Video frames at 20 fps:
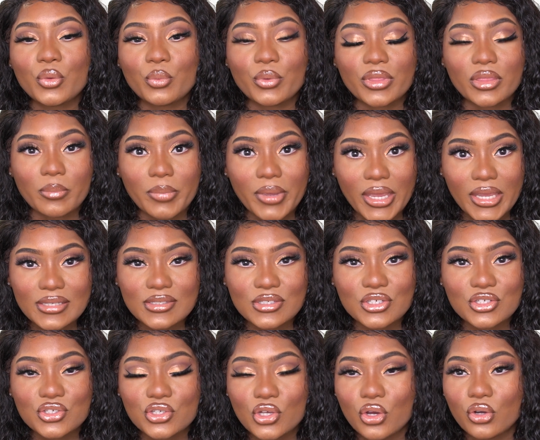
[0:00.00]
with the
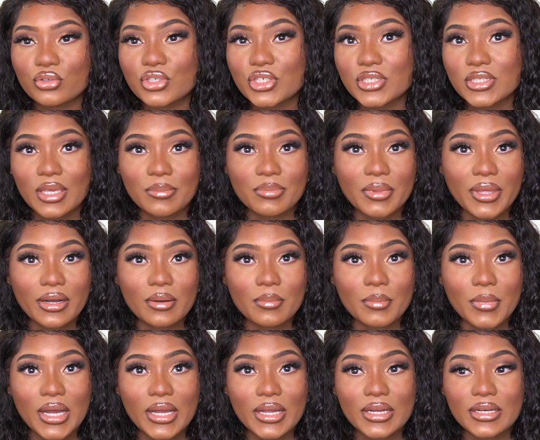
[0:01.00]
base, so just keep that
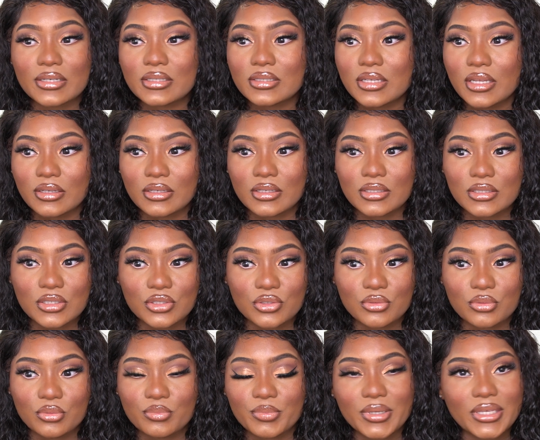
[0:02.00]
in mind and
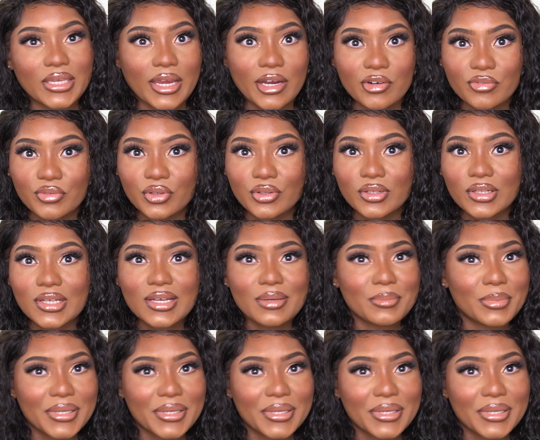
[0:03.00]
to be careful